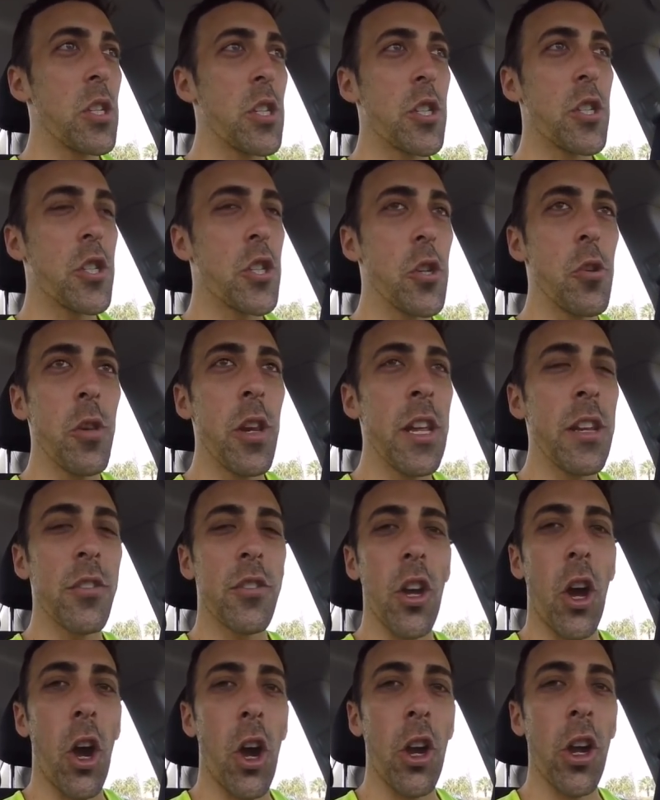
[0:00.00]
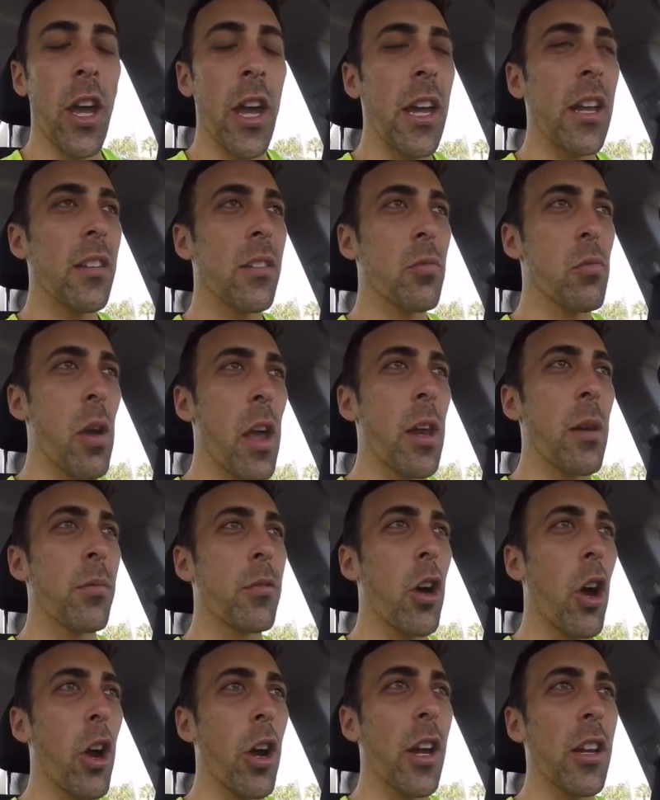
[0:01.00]
shooting targets, random
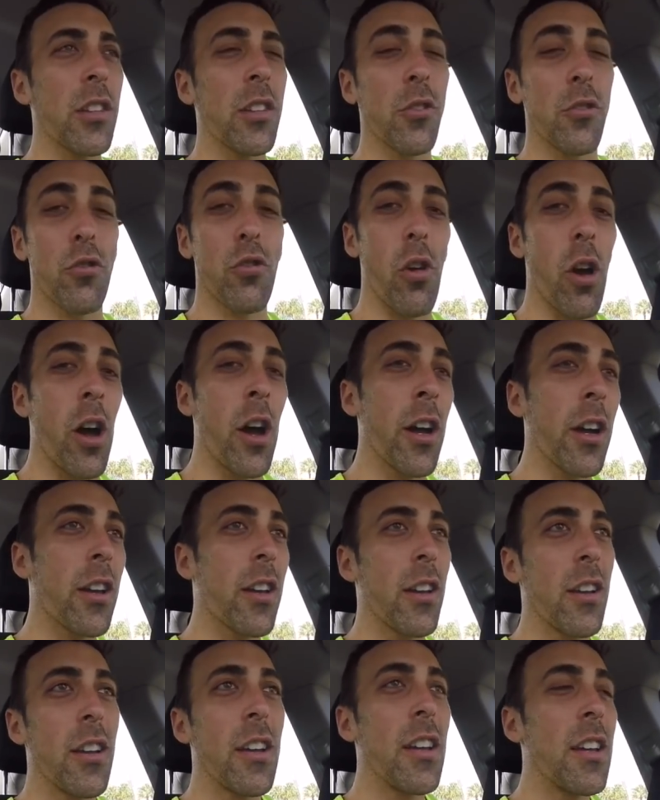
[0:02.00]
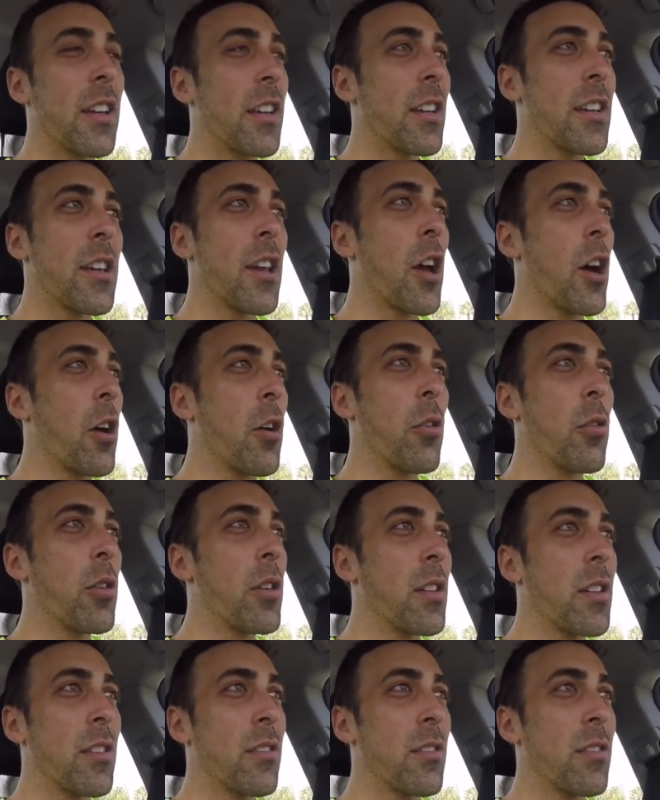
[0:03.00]
targets, drunk, you know,